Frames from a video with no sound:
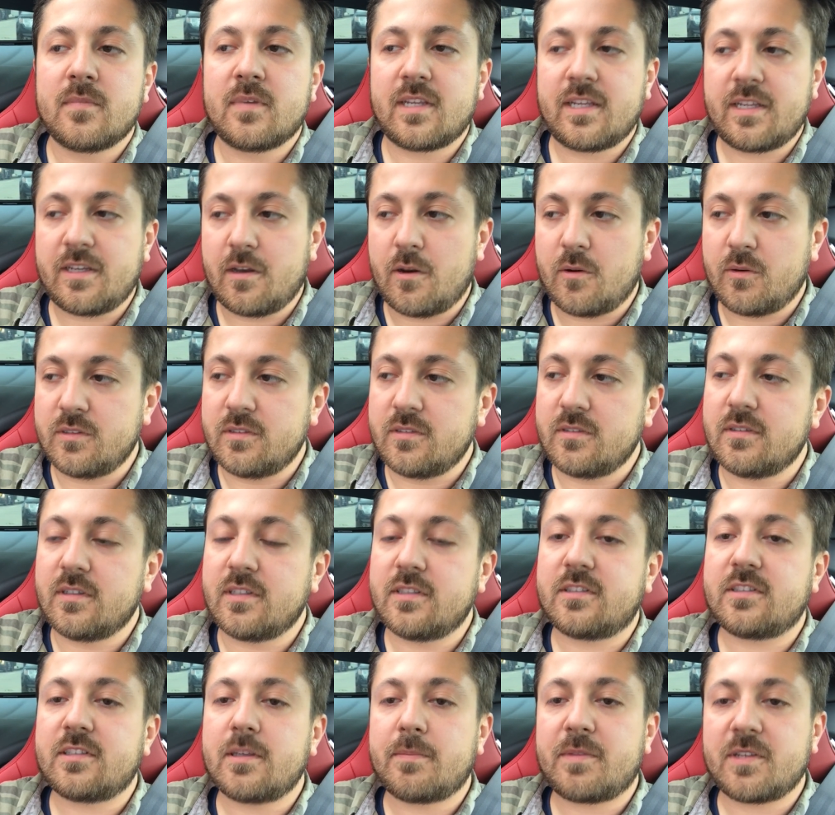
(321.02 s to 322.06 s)
And
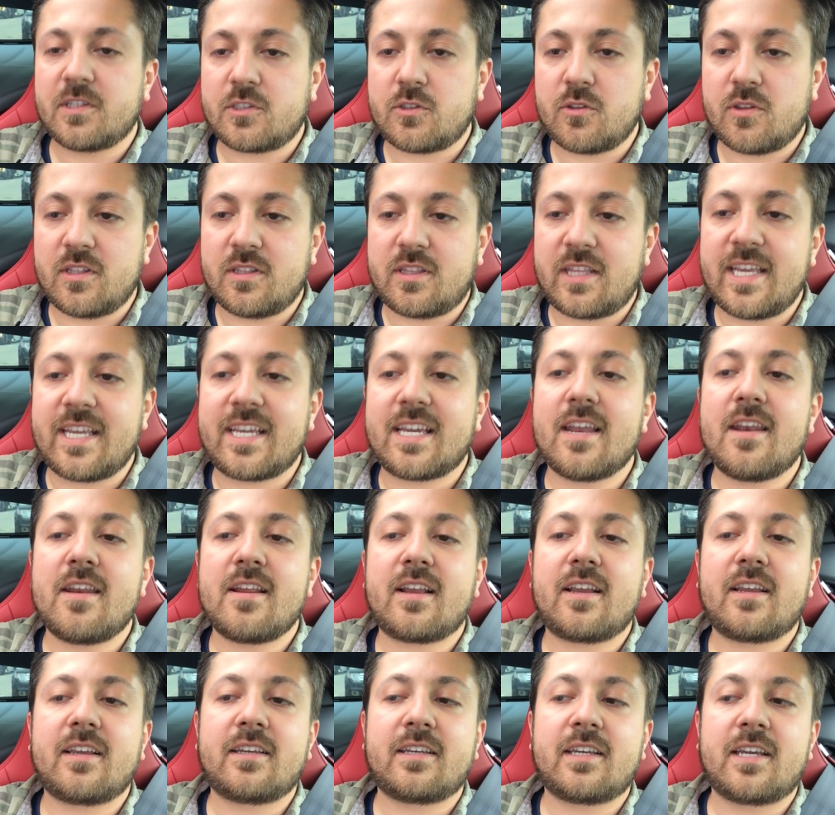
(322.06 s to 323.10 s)
something so that they
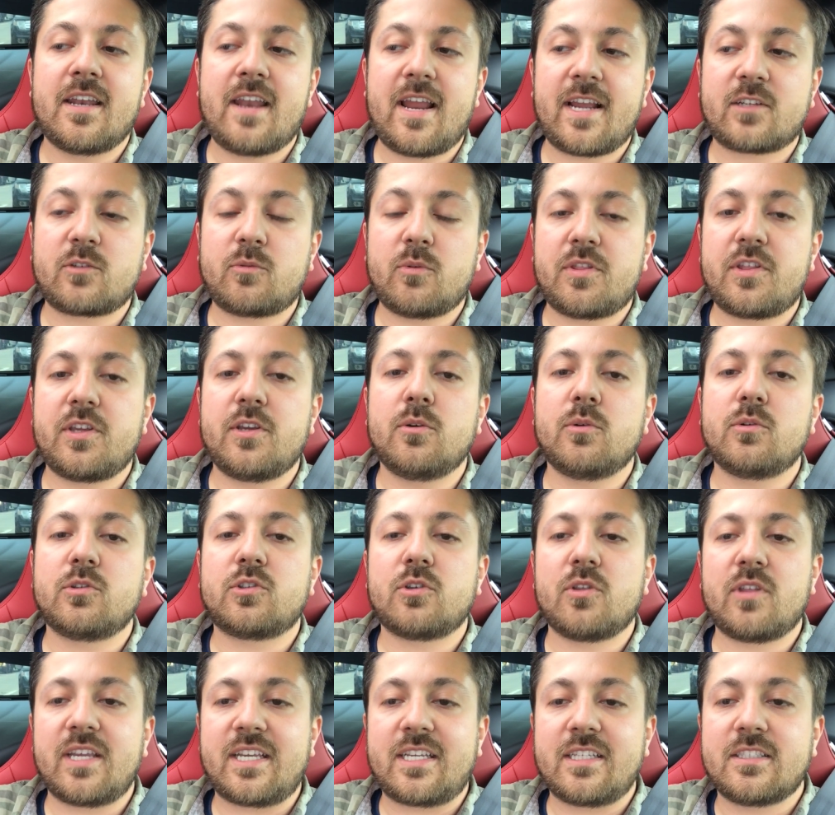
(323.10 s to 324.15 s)
can connect with you,
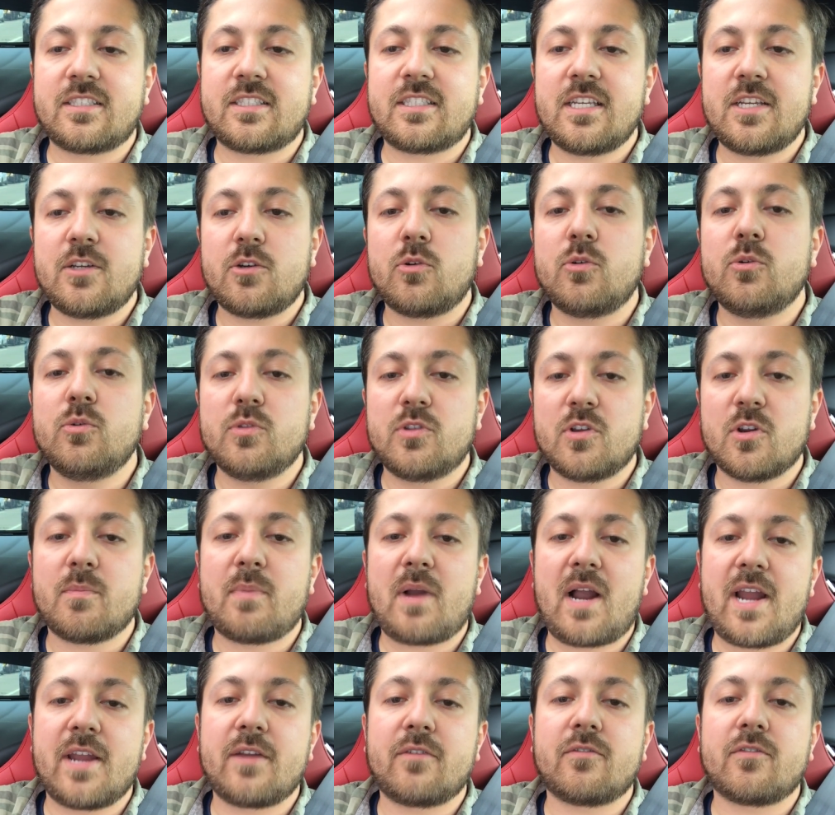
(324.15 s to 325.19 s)
so they can see who they're
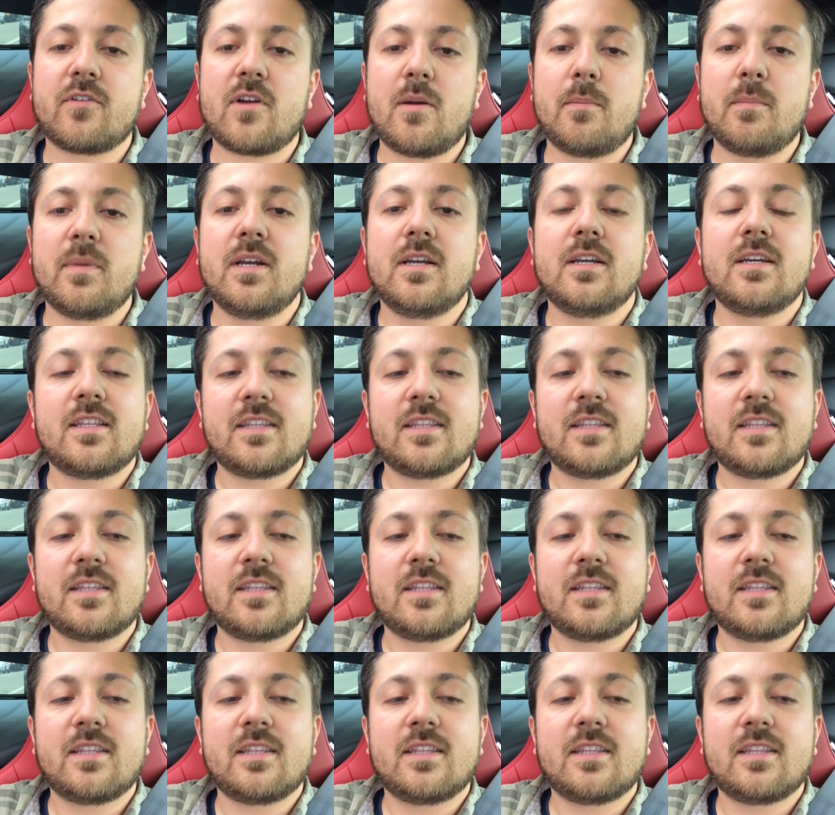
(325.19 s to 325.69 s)
buying from.